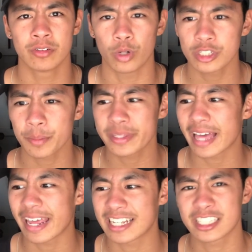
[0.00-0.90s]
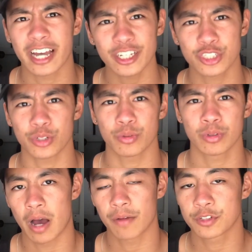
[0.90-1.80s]
What is something that excites you?
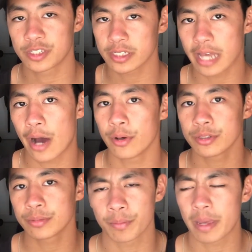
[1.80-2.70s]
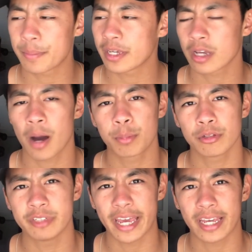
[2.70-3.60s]
After 6 hours, or maybe a couple
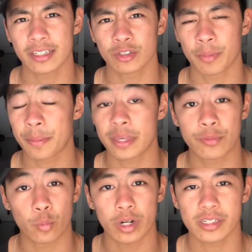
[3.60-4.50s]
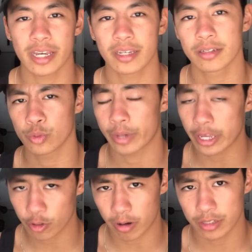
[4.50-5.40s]
of days, or maybe even one day, you'll
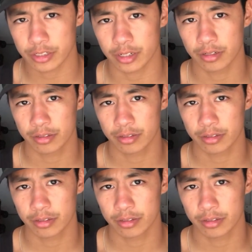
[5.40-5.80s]
get your answer.